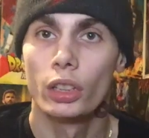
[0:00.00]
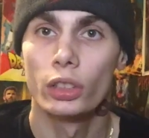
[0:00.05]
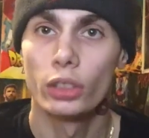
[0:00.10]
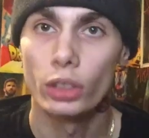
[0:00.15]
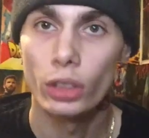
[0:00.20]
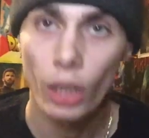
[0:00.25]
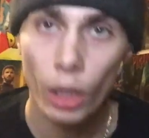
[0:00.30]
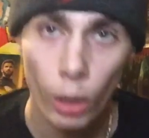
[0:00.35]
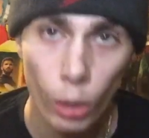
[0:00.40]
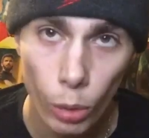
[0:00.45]

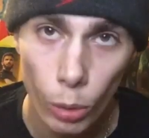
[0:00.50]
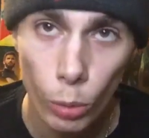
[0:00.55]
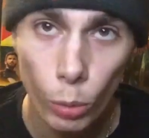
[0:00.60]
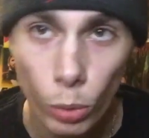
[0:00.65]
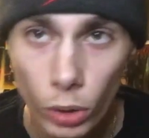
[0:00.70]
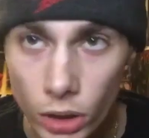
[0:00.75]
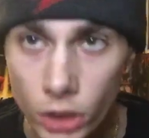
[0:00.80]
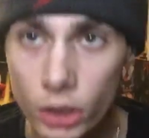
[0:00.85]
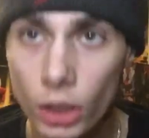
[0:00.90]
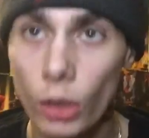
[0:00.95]
Yo,
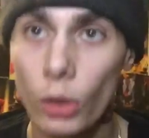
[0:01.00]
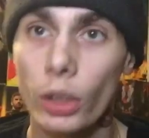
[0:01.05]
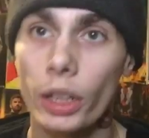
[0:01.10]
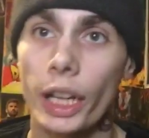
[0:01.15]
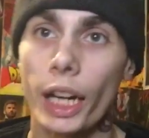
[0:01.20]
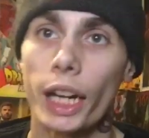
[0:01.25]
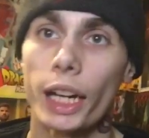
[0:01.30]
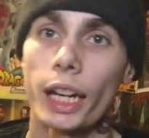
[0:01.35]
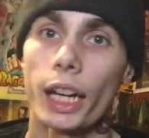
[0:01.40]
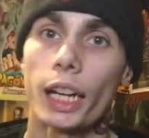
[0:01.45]
what's
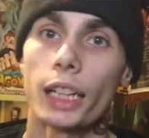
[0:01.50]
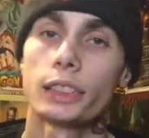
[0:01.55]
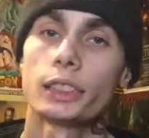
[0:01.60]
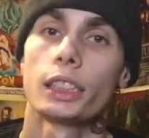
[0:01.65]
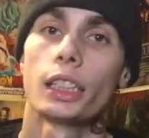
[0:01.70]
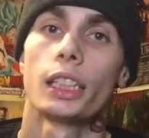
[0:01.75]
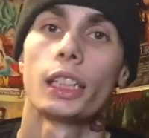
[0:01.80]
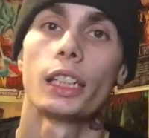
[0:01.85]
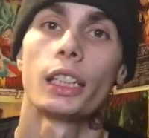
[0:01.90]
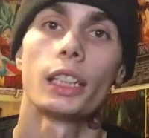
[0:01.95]
going on,
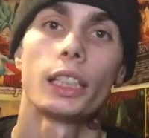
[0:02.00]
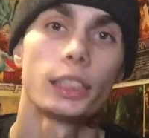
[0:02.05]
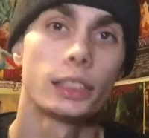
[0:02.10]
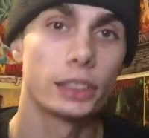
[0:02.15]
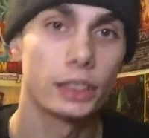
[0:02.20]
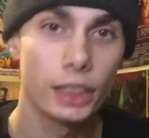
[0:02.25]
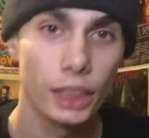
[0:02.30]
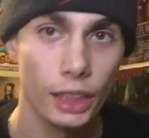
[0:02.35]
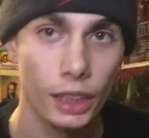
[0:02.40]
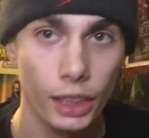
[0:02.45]
guys?
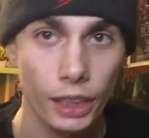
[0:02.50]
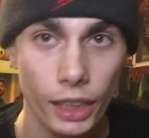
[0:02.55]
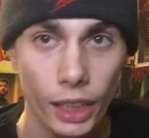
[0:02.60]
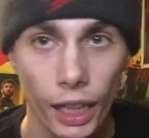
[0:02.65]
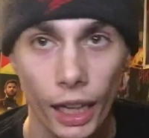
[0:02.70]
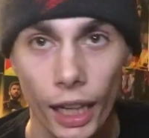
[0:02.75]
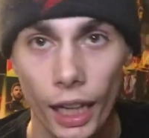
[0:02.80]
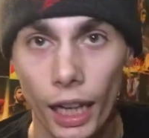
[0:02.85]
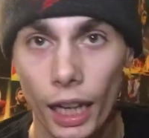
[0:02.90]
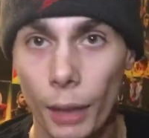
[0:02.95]
It's Dylan,
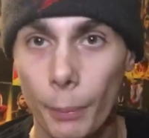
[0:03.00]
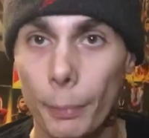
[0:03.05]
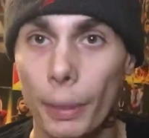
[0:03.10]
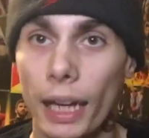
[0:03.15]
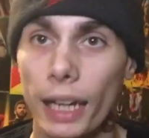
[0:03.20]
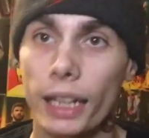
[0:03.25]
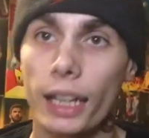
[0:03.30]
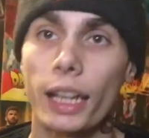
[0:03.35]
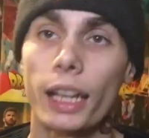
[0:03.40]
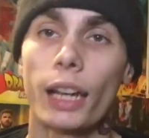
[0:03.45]
and I'm
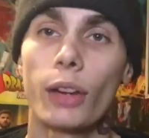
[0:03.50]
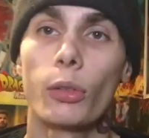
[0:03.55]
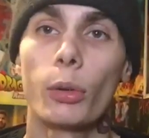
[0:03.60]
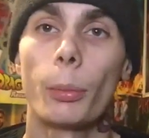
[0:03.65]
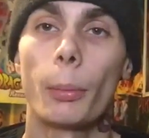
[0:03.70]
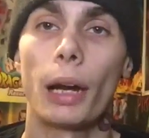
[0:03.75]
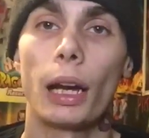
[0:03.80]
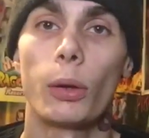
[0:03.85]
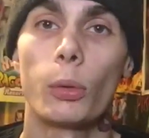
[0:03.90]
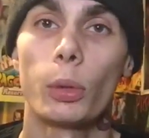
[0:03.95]
back again
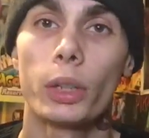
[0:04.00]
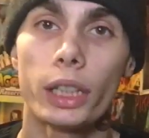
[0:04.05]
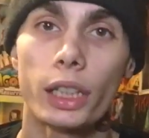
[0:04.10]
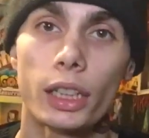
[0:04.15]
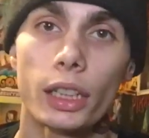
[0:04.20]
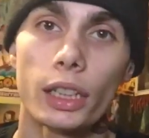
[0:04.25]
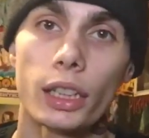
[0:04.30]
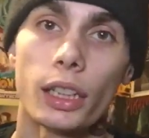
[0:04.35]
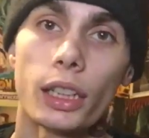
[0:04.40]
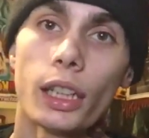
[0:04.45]
with my
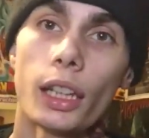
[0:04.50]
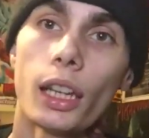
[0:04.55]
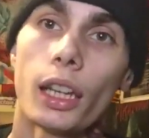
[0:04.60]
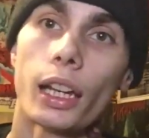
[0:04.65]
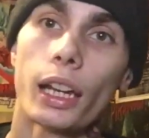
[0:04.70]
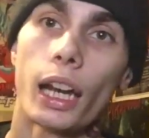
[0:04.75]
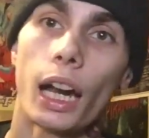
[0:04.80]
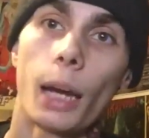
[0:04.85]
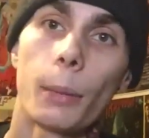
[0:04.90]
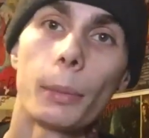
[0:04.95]
weekly
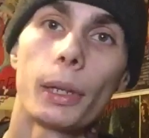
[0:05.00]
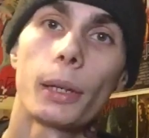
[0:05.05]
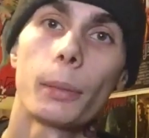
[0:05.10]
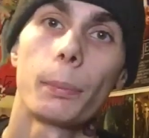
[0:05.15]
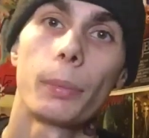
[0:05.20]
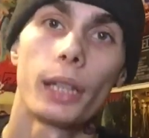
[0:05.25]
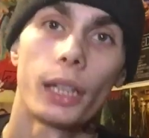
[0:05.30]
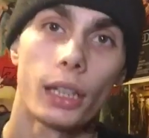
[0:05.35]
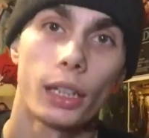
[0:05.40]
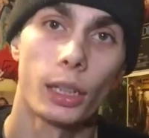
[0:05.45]
comic
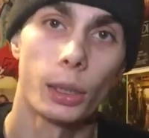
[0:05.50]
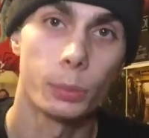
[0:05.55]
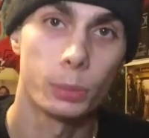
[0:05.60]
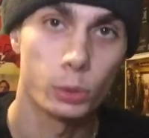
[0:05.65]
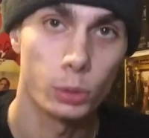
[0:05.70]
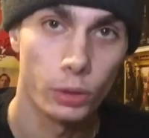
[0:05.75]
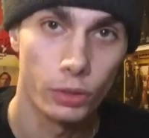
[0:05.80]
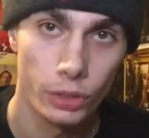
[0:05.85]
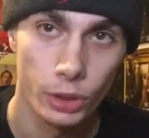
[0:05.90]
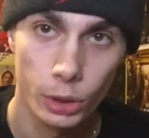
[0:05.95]

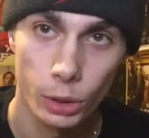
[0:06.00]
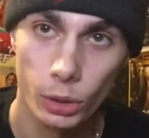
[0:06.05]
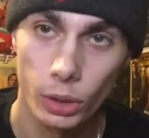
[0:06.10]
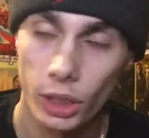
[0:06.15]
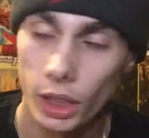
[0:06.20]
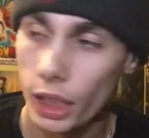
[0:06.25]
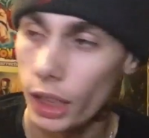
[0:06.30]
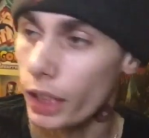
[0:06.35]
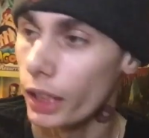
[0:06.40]
pickups review.